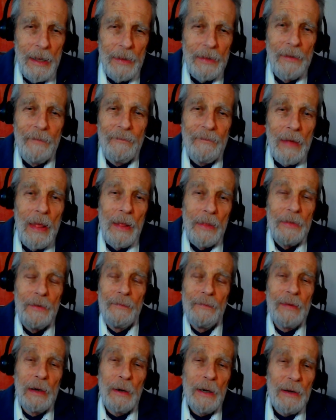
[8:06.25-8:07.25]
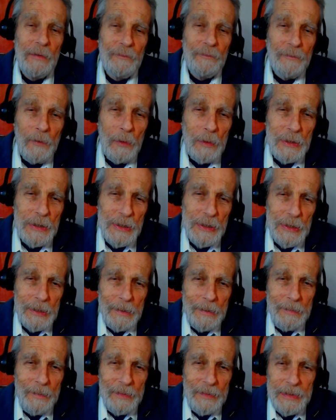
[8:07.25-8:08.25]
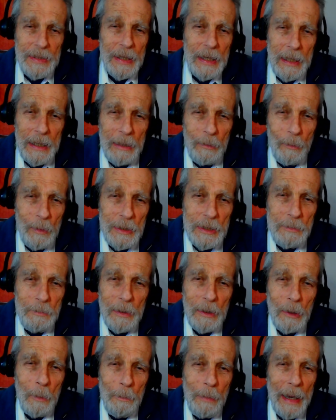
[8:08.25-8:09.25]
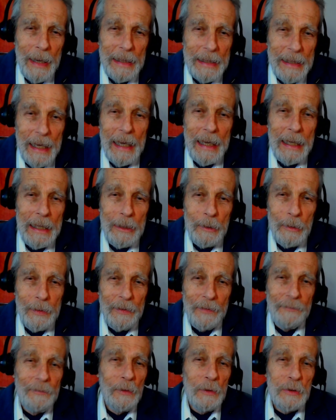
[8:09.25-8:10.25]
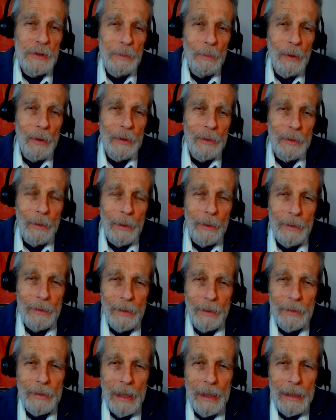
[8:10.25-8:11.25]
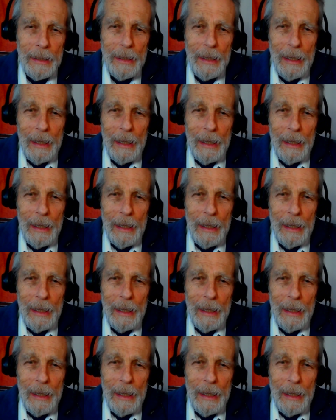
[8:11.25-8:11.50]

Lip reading: The very first city was built by Cain, the first murderer, okay?